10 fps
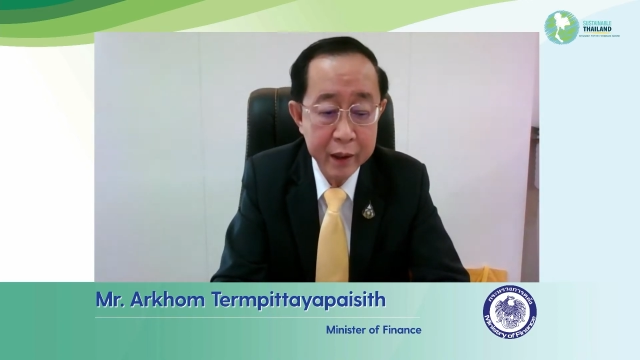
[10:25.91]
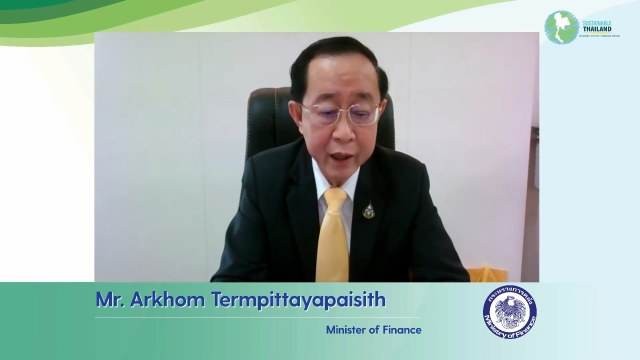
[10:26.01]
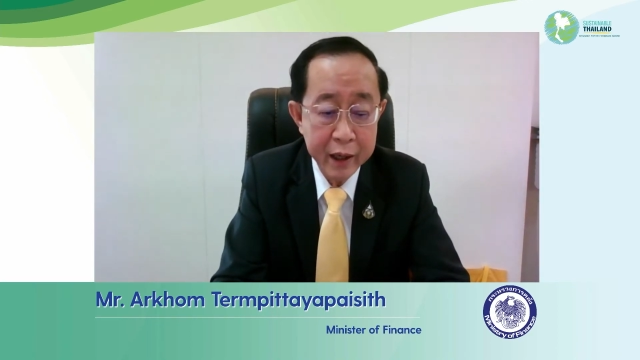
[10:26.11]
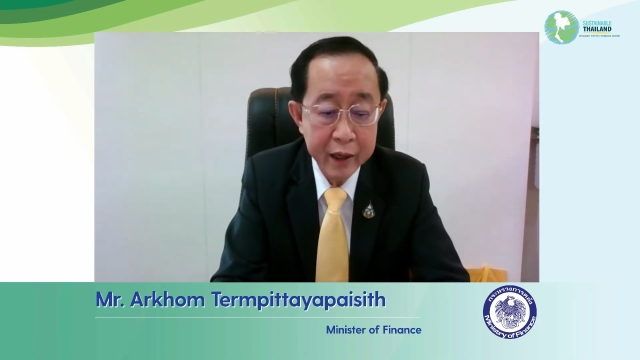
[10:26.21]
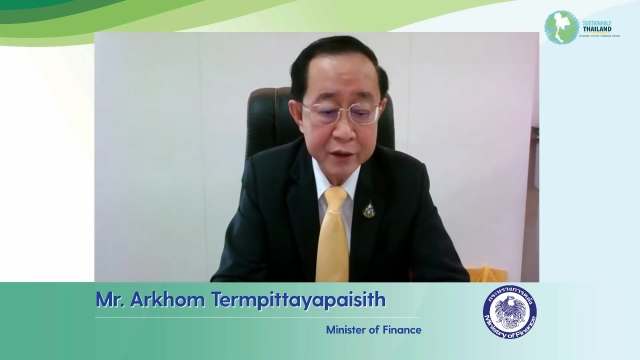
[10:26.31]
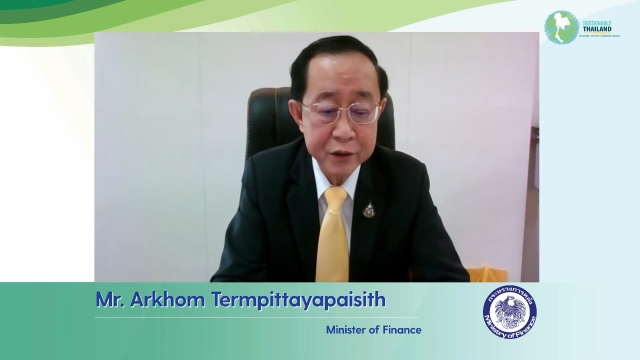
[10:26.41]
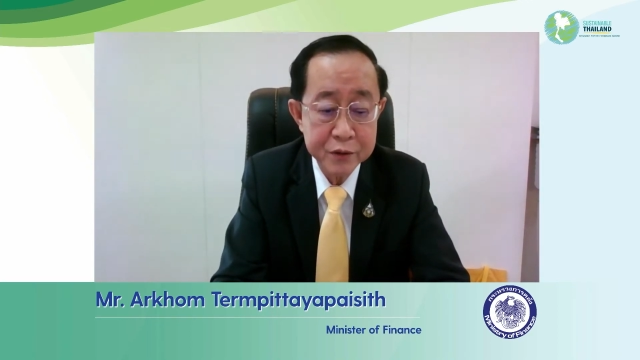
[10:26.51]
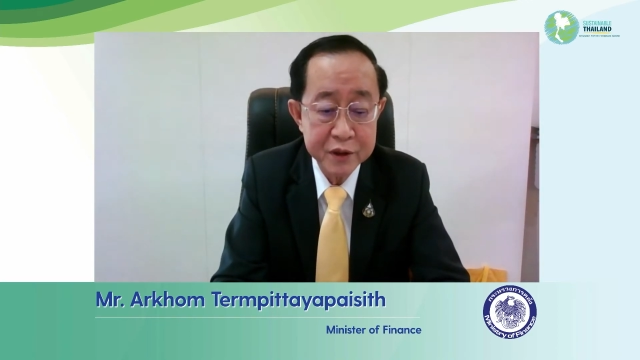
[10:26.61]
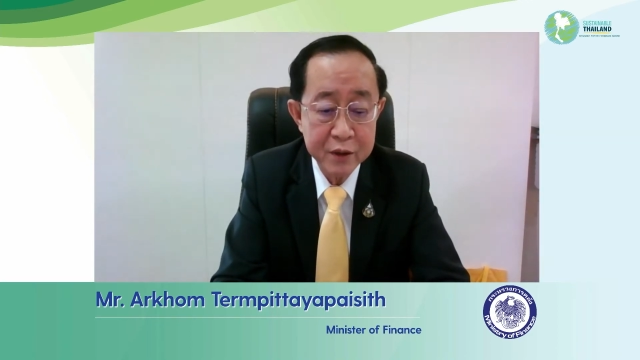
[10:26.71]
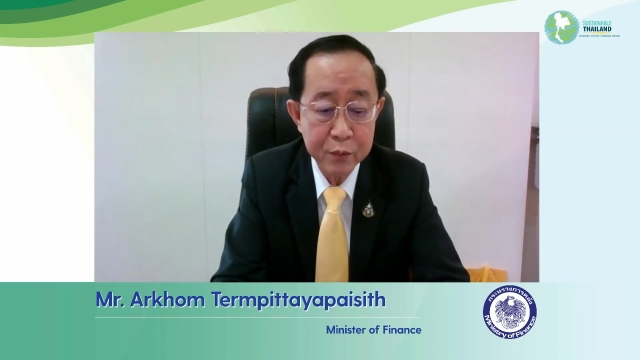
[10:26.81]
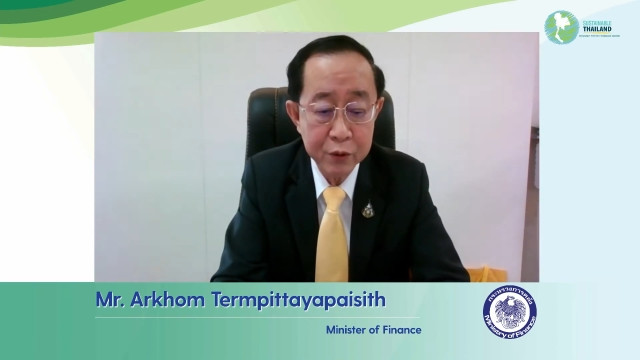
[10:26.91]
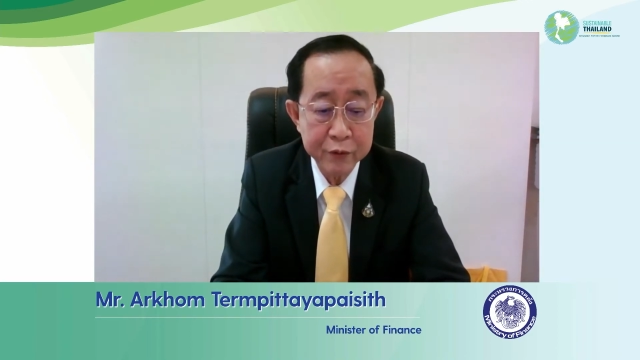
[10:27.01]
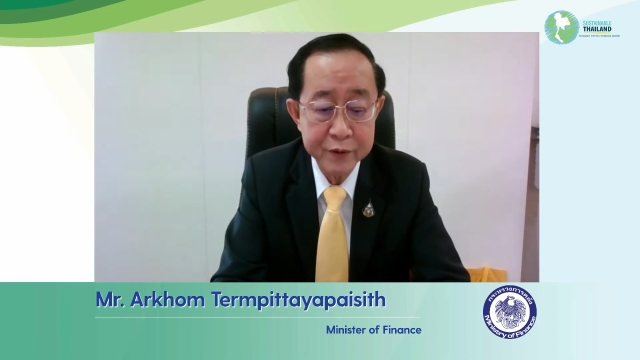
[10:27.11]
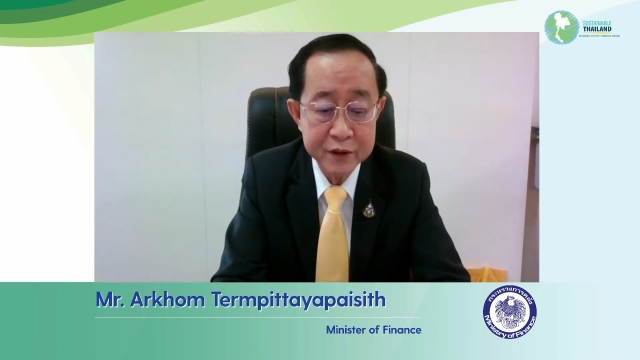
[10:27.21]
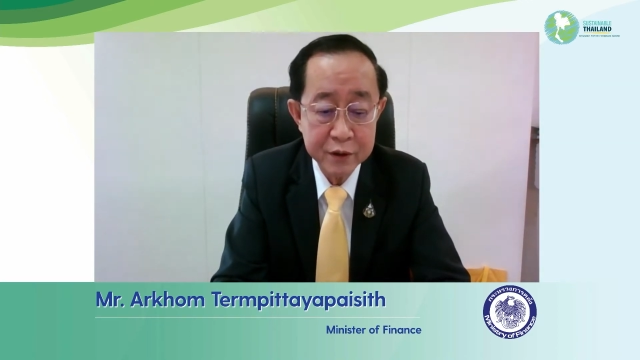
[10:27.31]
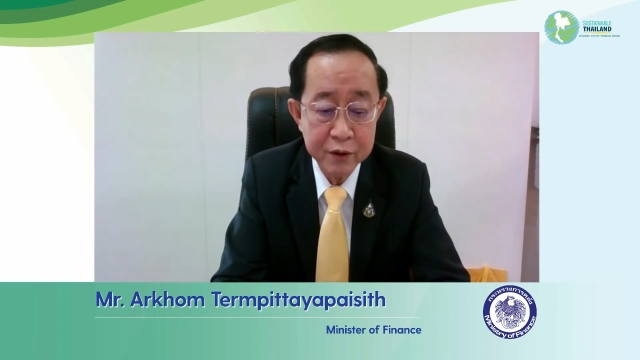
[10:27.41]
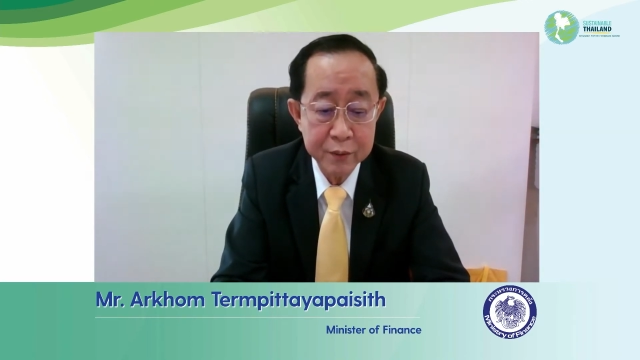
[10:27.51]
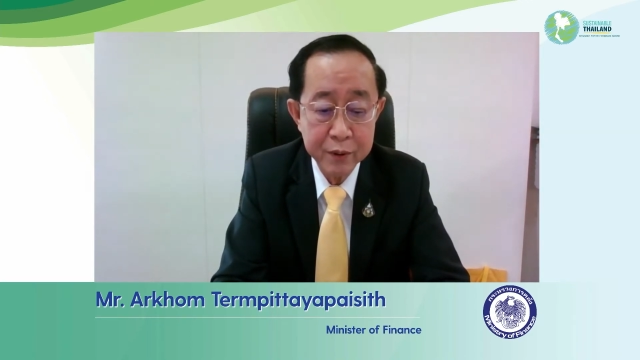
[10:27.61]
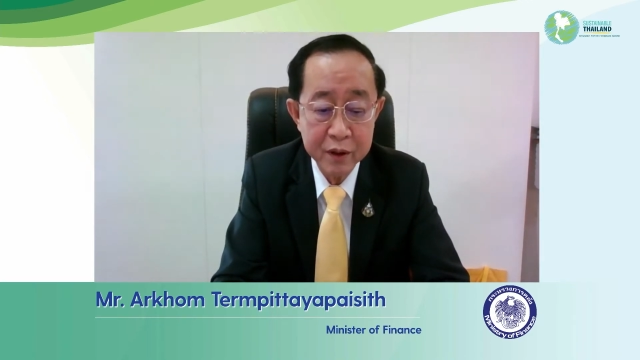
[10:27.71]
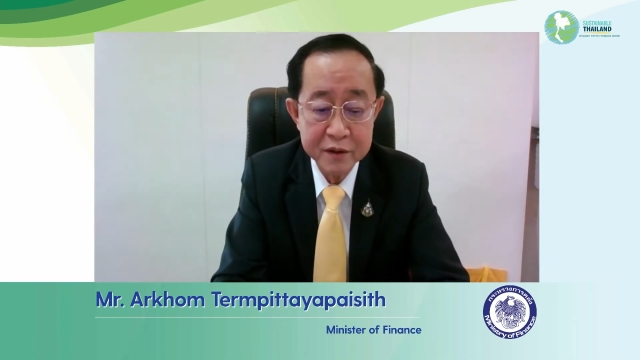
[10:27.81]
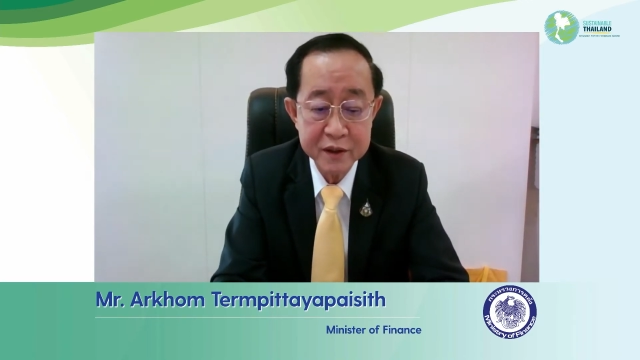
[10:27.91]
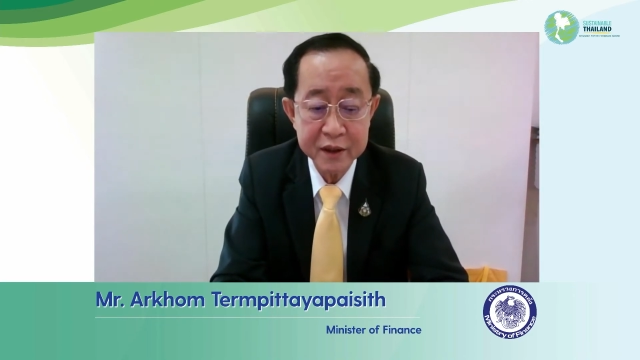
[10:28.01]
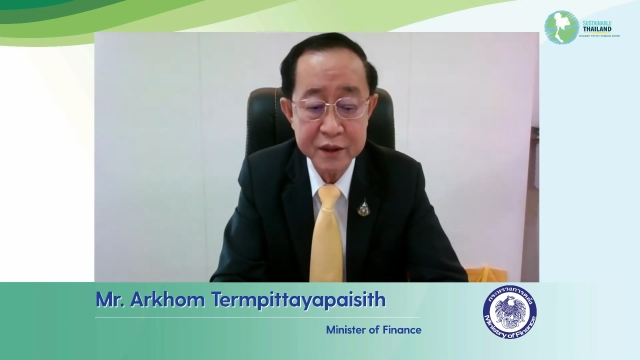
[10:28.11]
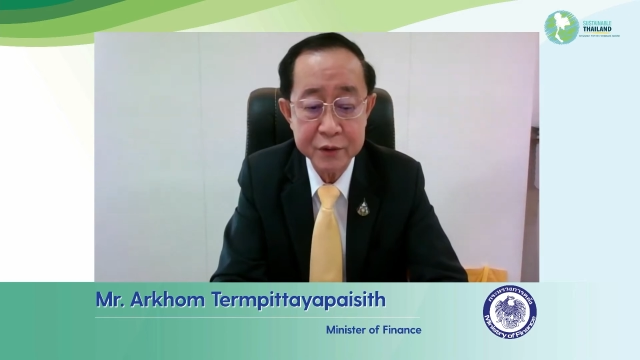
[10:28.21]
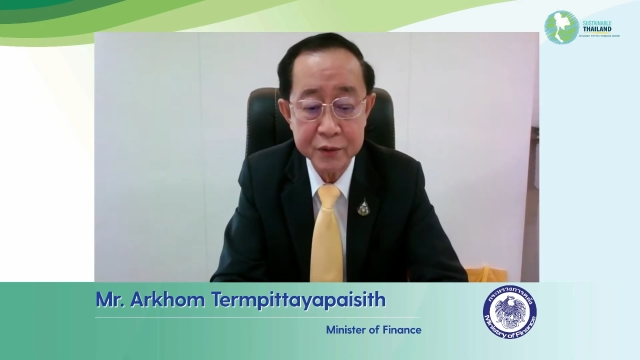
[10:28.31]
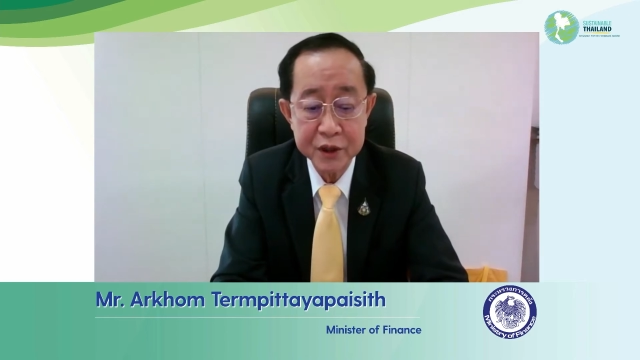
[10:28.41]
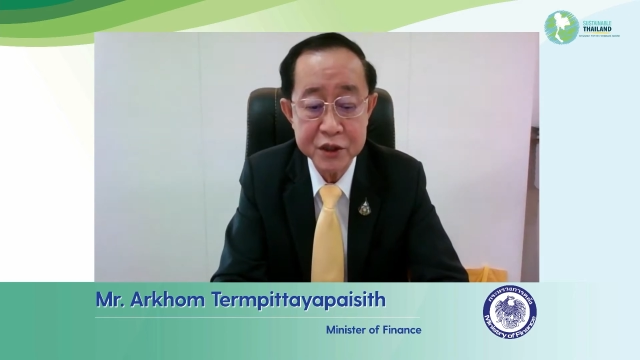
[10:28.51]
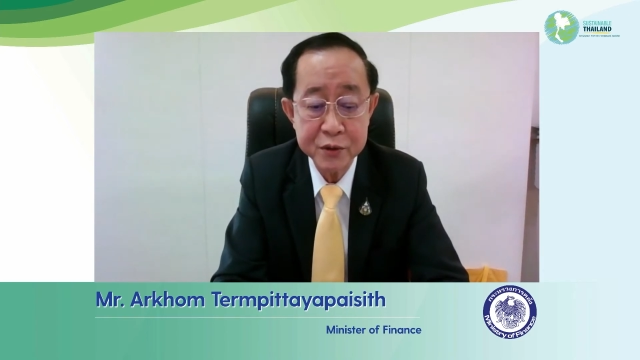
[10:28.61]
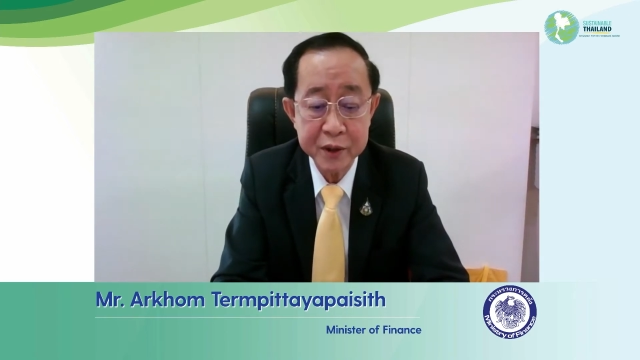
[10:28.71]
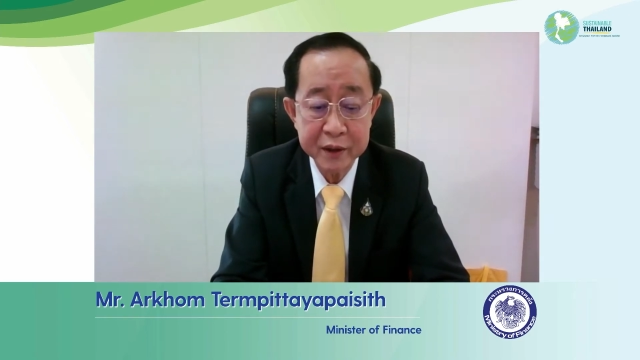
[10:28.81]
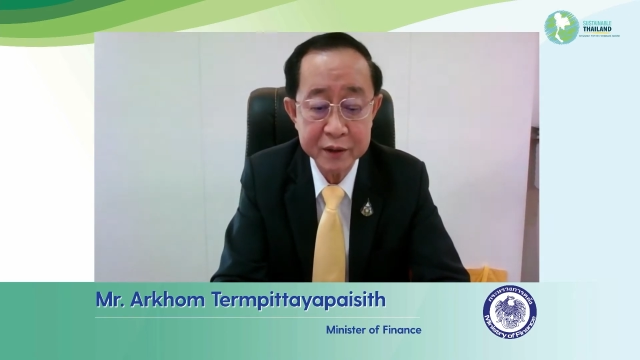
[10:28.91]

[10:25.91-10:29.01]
and using more fiscal policy to issuing